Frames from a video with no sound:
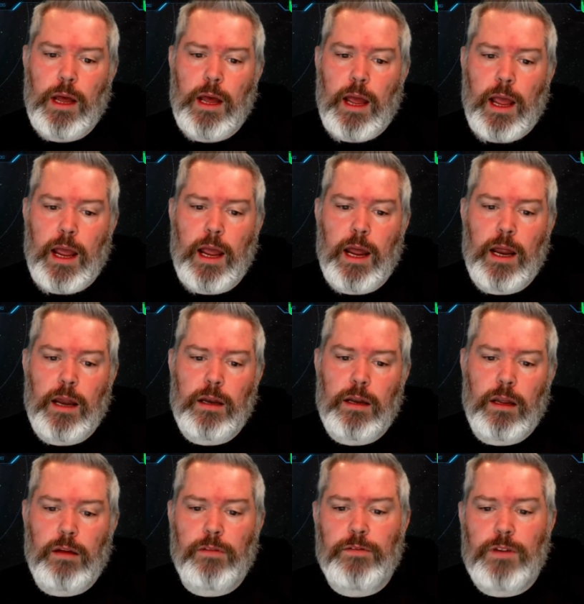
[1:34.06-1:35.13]
And
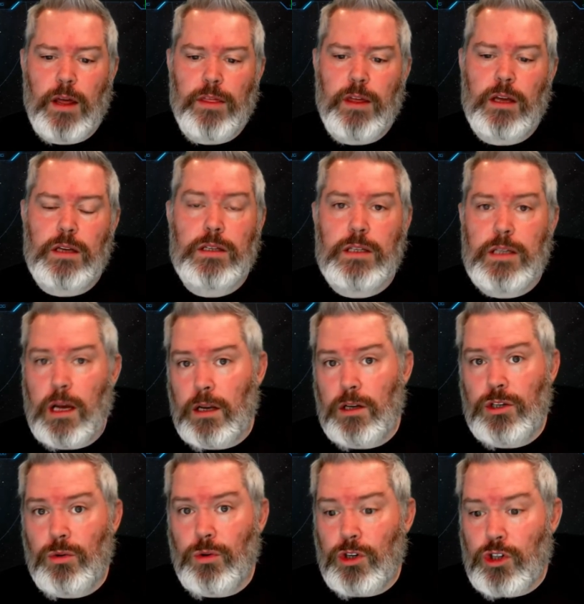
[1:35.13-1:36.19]
if nothing is done
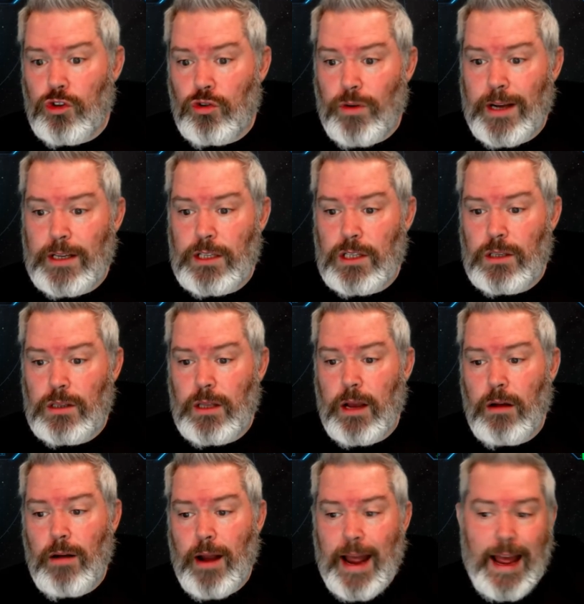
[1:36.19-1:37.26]
to address
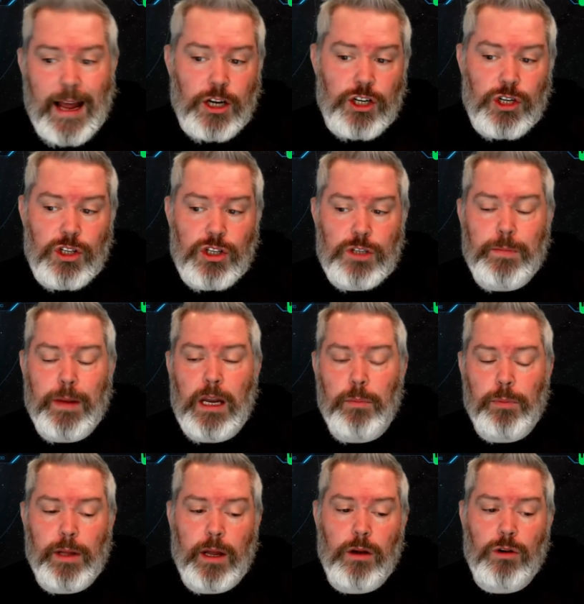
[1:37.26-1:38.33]
their actions, many
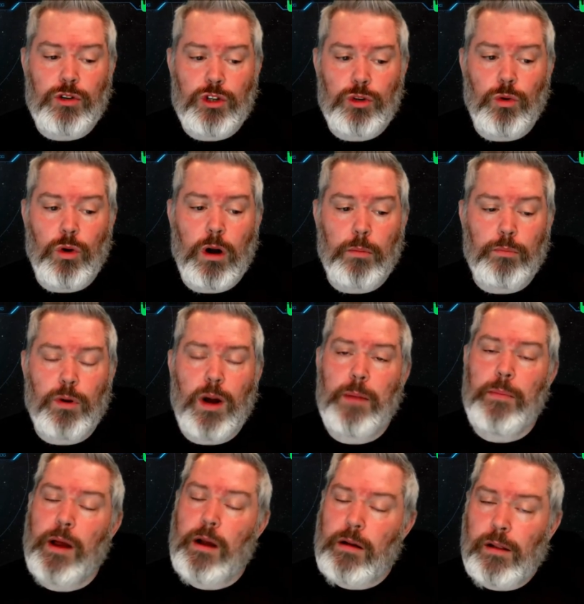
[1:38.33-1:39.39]
players who are
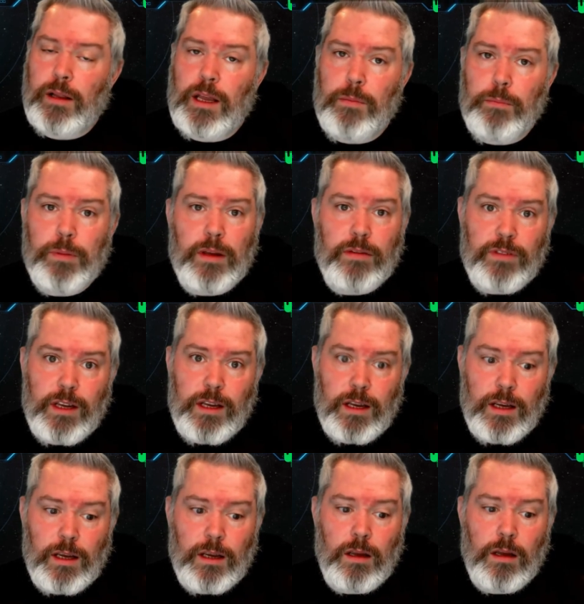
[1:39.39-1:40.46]
primarily
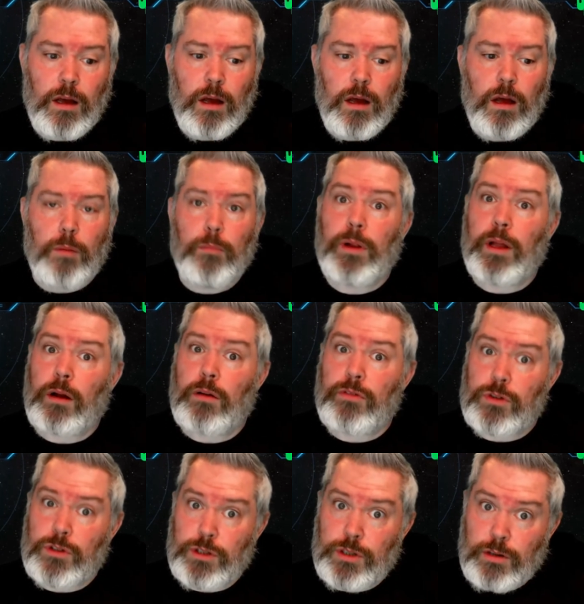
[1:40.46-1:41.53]
PvE, player
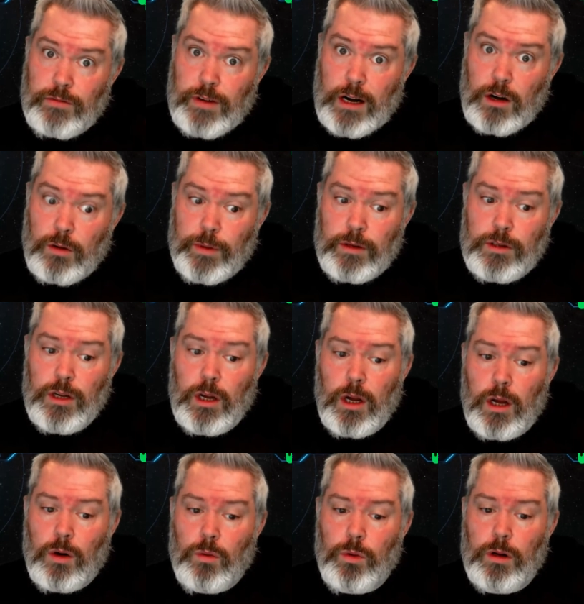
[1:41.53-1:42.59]
versus environment,
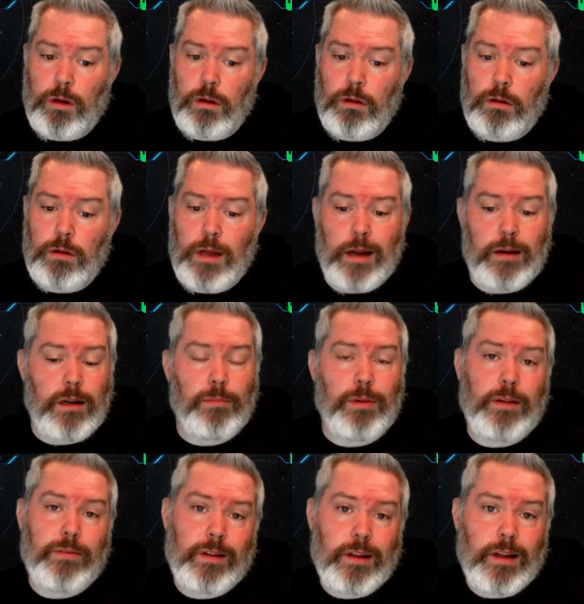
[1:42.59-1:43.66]
will end up
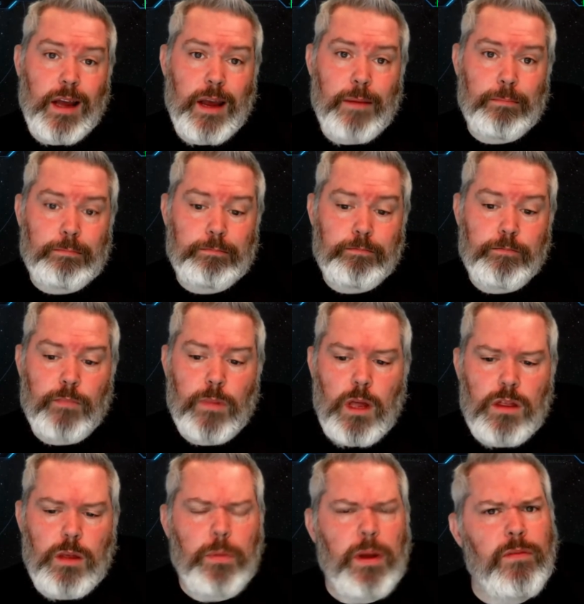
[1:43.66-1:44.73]
leaving the game.
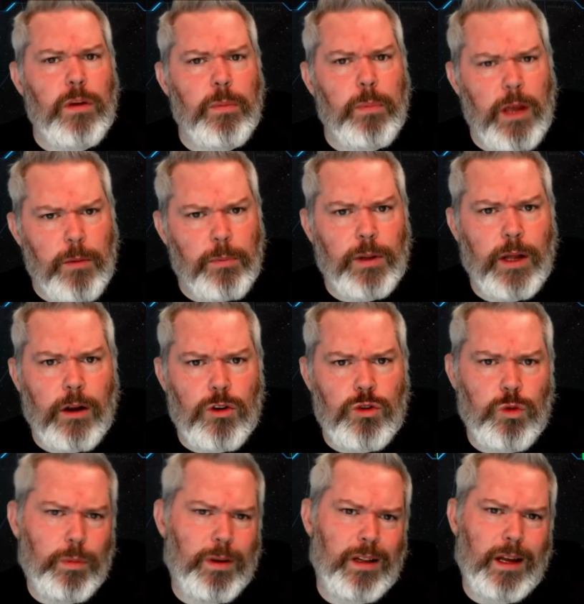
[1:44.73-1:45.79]
The PvP players
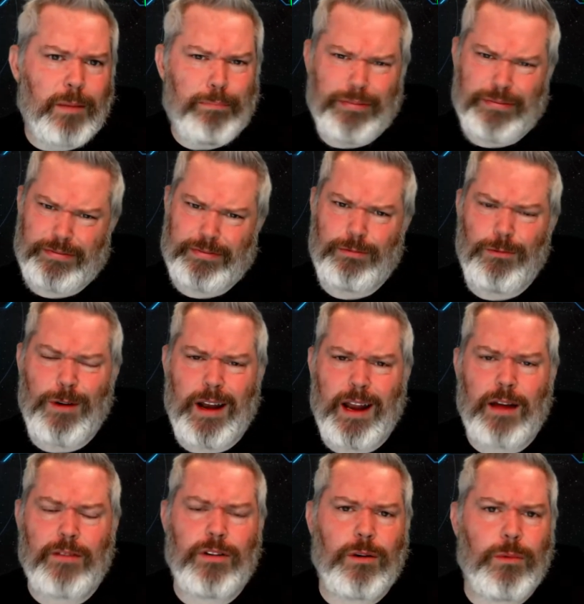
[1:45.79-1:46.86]
will be like,
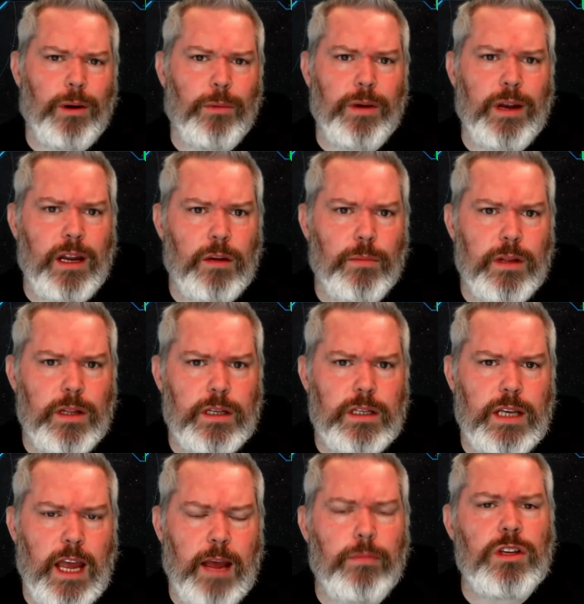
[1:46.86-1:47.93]
whatever, we don't need him in this
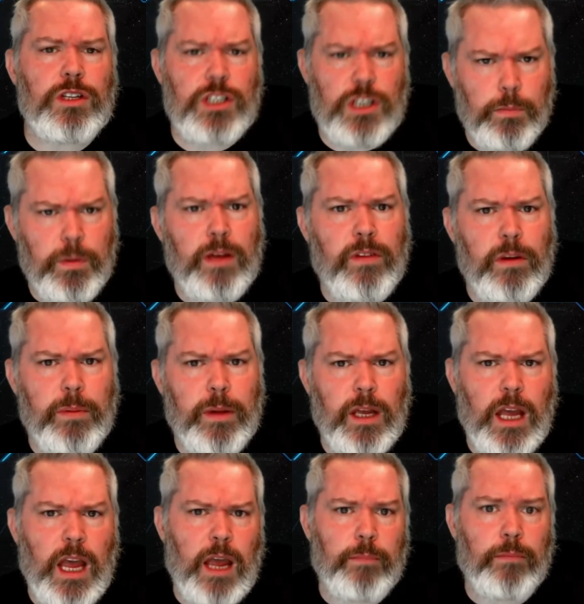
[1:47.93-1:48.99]
game. This is a PvP
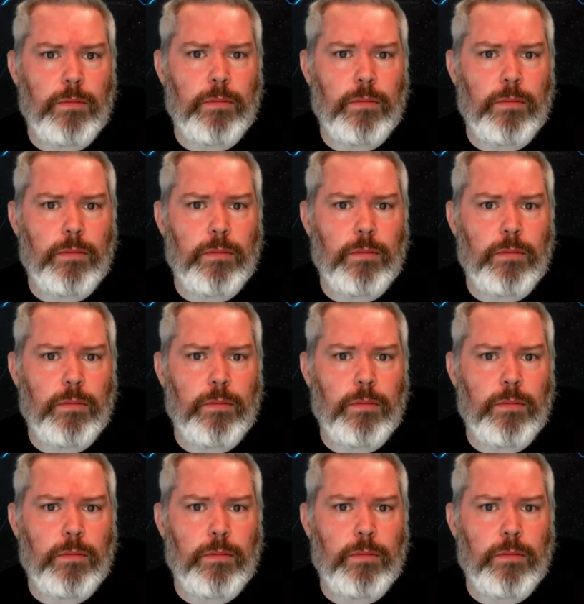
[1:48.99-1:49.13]
game.